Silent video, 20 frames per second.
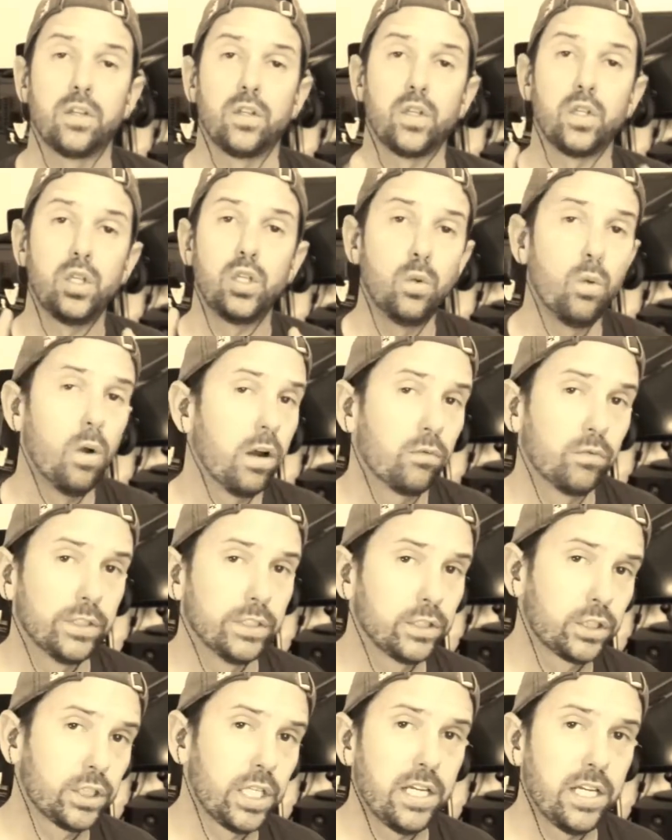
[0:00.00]
You want
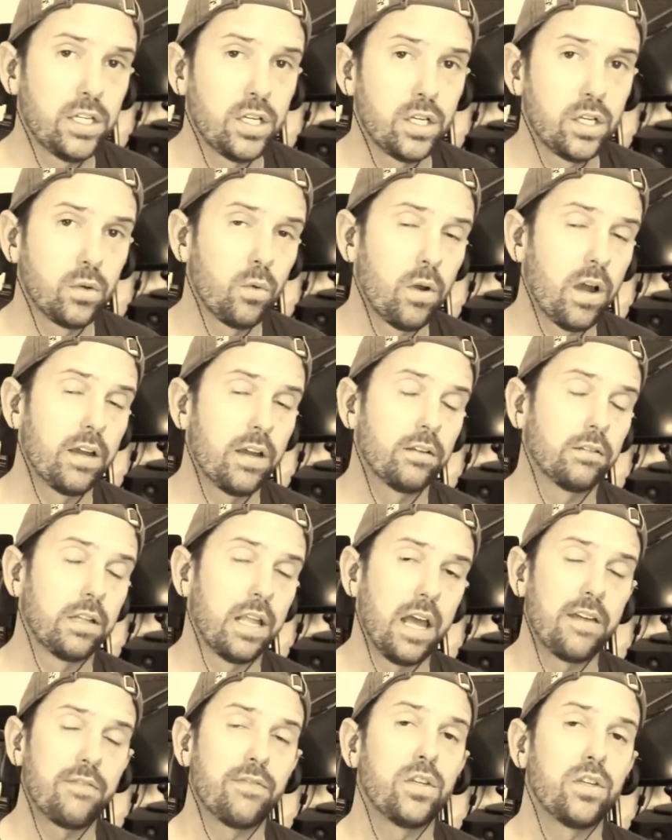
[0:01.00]
real change in your
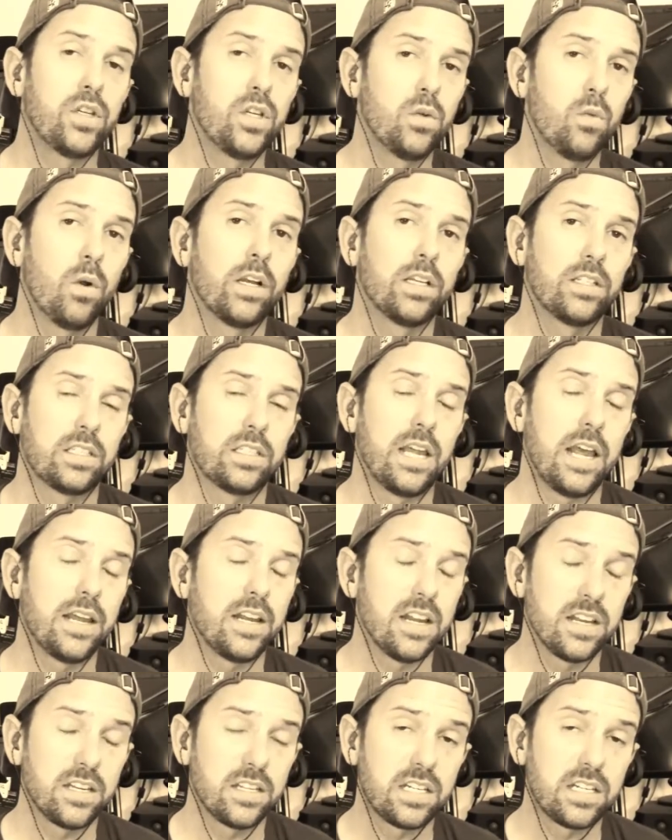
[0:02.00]
life, and you want
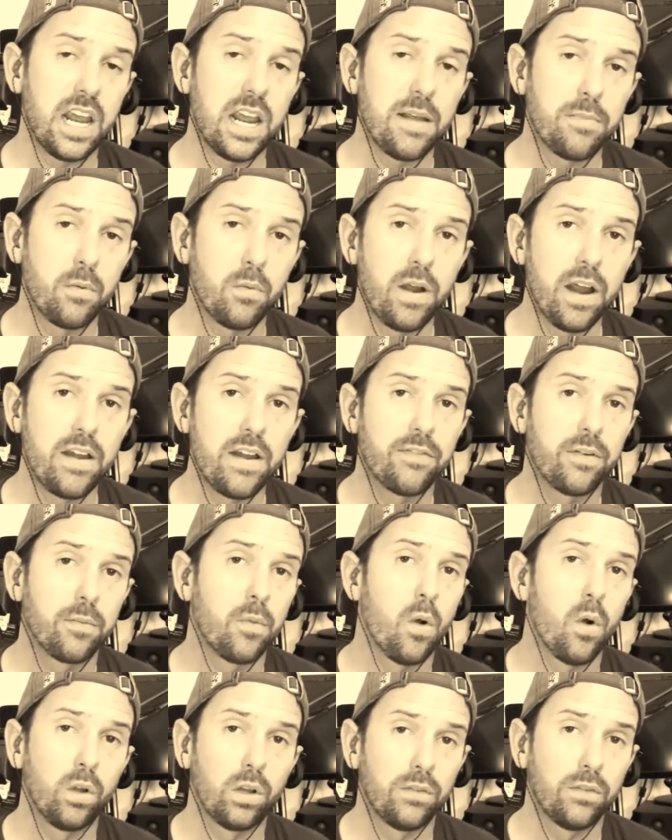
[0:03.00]
to escape away from
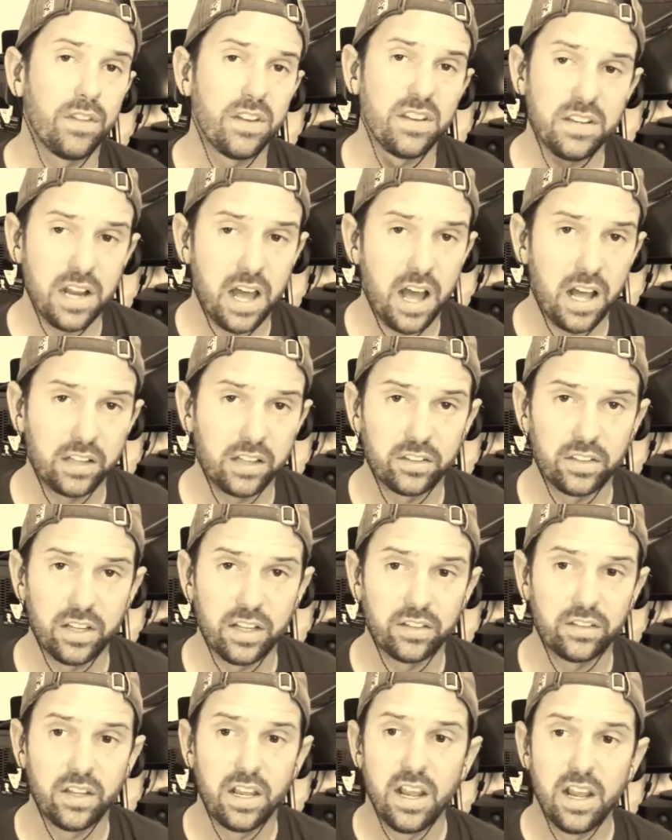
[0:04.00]
all of the
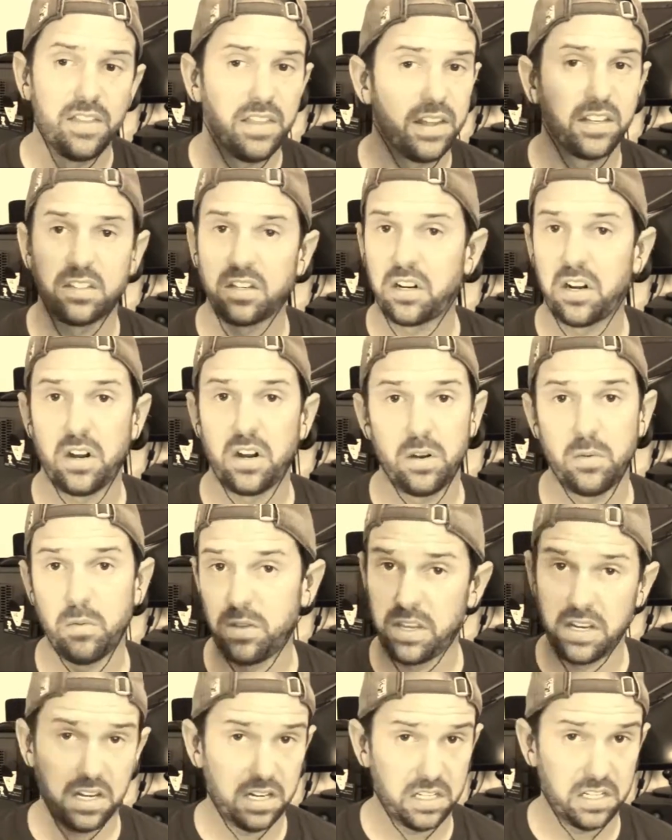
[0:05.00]
nonsense that is occurring
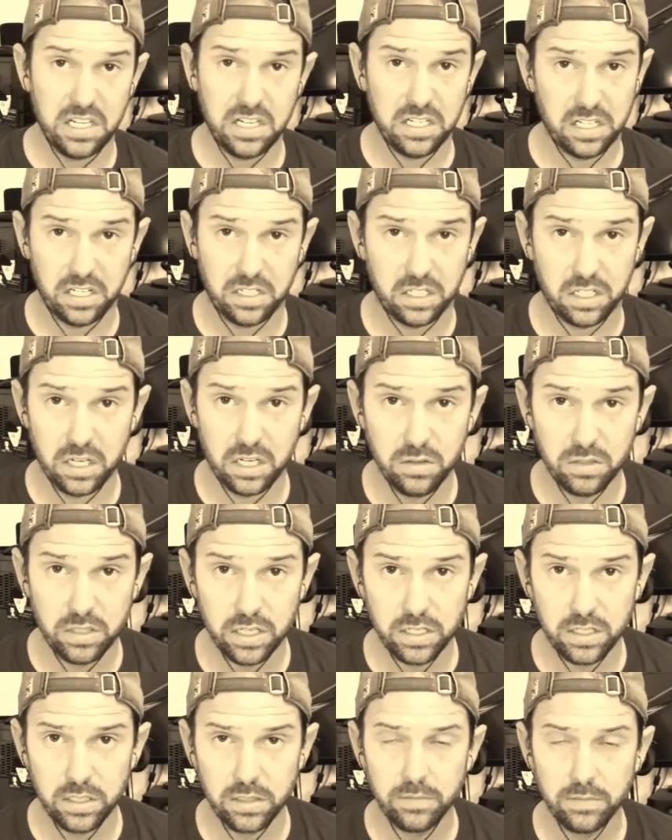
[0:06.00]
within these
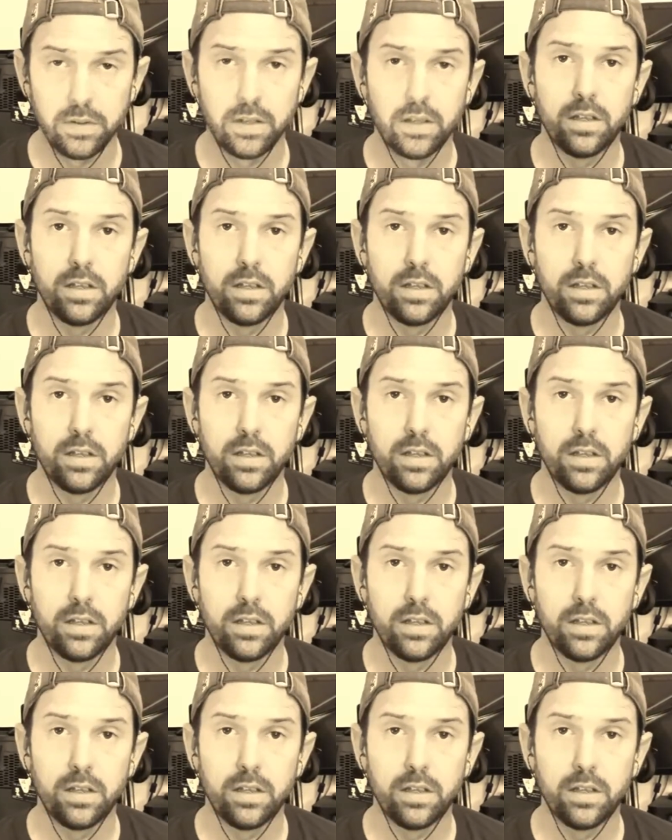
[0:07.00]
excuses?